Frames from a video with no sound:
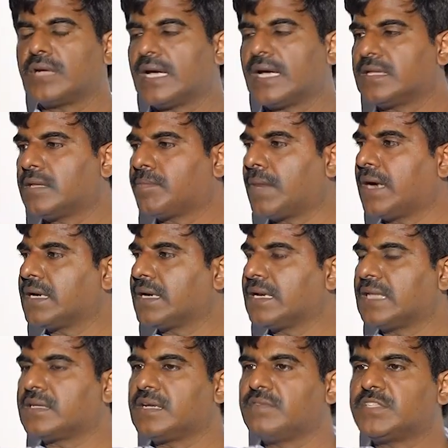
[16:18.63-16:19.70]
other part in
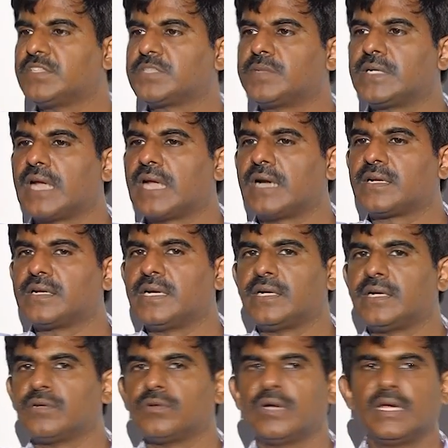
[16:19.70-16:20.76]
other investment
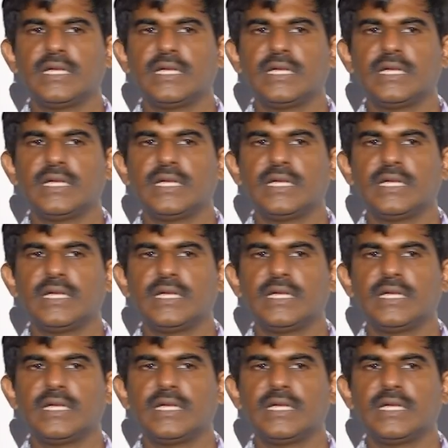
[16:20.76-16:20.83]
alternative.